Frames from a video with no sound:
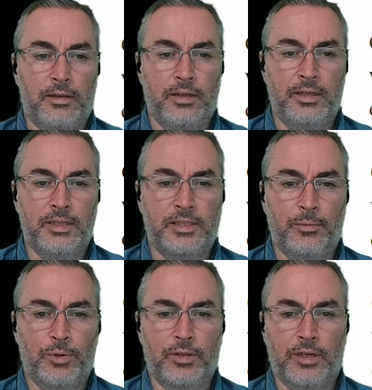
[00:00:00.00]
In
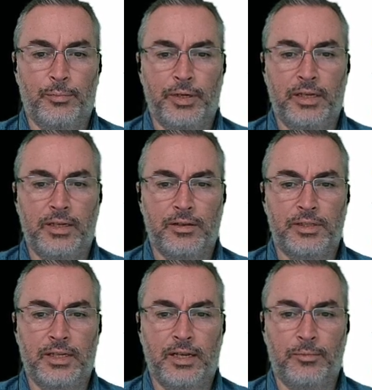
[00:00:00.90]
December, the company
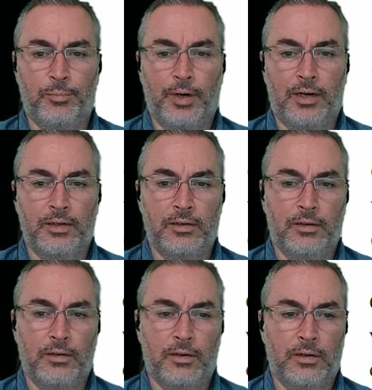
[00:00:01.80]
announced it had bought
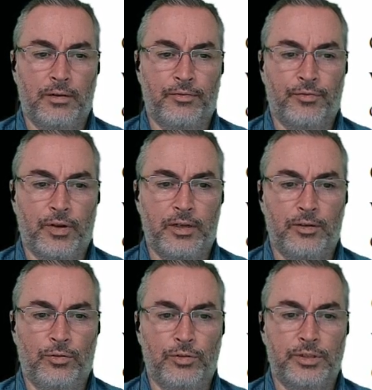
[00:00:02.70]

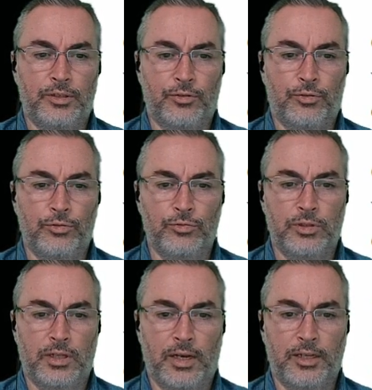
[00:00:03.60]
Fred Olsen
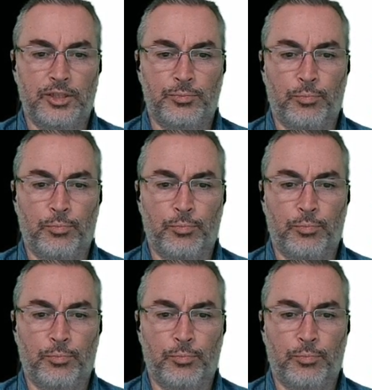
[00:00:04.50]
Cruise Line's